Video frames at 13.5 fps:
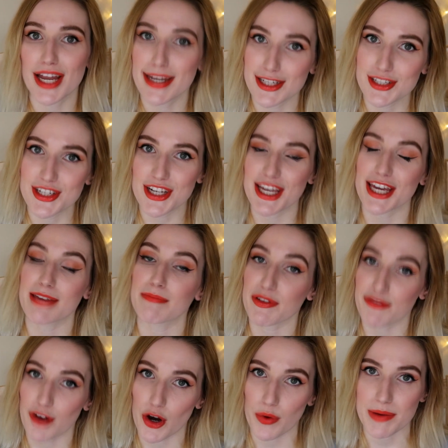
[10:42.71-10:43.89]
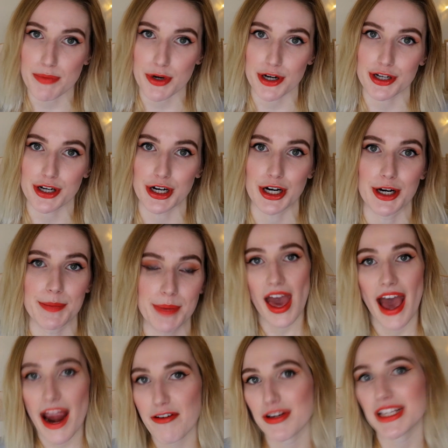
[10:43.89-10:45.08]
initially, before we broke up,
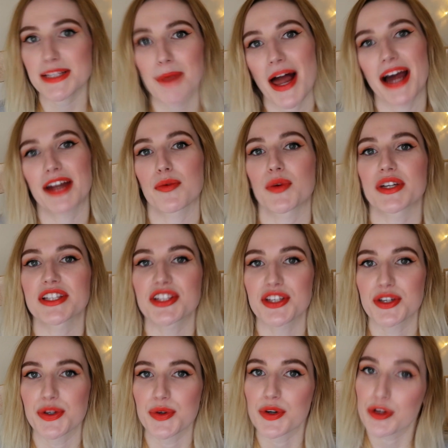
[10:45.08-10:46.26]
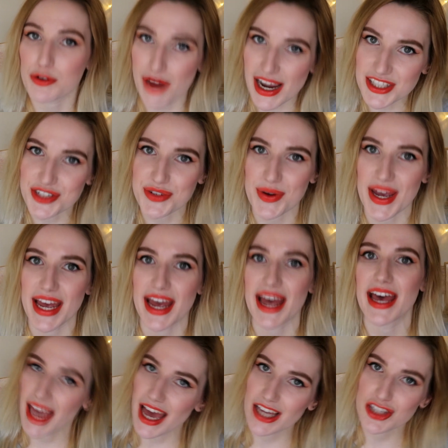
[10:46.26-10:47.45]
Eric's plan was to graduate,
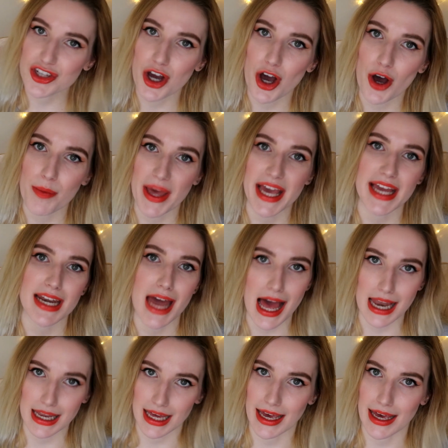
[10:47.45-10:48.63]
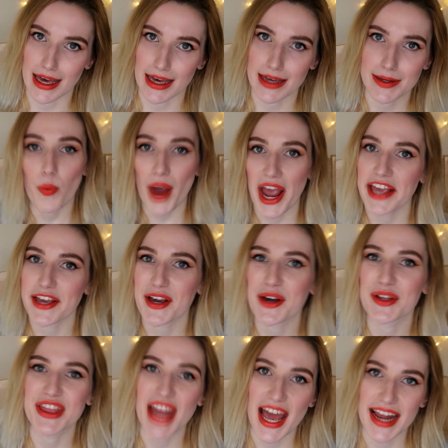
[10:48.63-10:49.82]
get a job in LA, where he
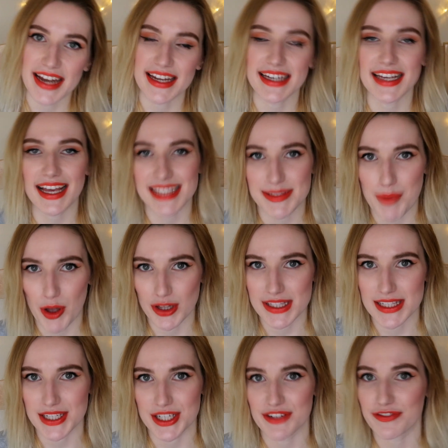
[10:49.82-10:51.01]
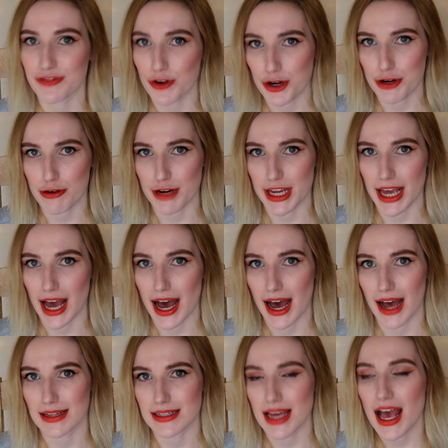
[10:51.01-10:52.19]
could then get sponsored for a green
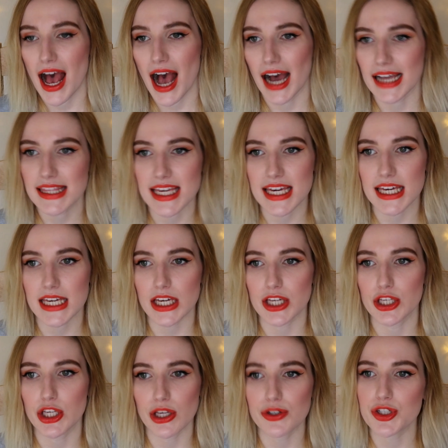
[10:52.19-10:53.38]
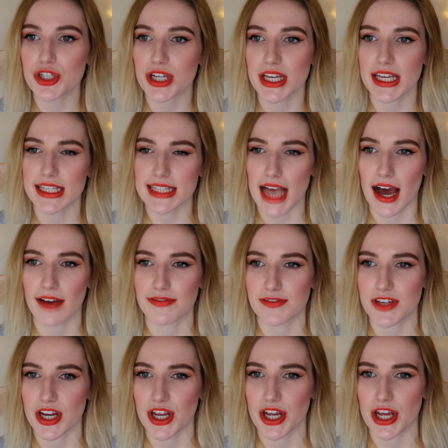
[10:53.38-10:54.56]
card. I think usually it's
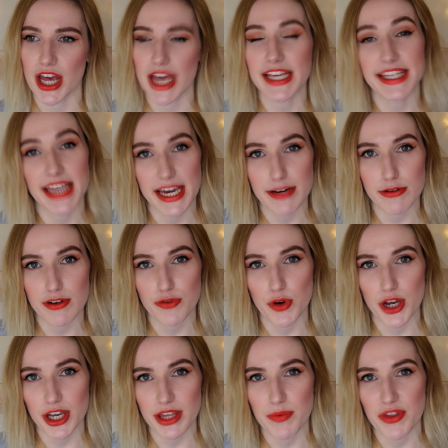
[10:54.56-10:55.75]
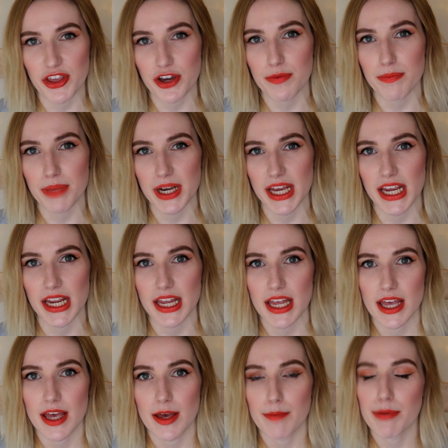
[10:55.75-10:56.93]
after a year of working with the company.
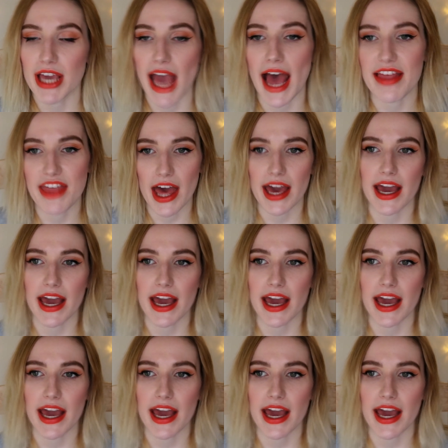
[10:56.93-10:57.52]
But yeah,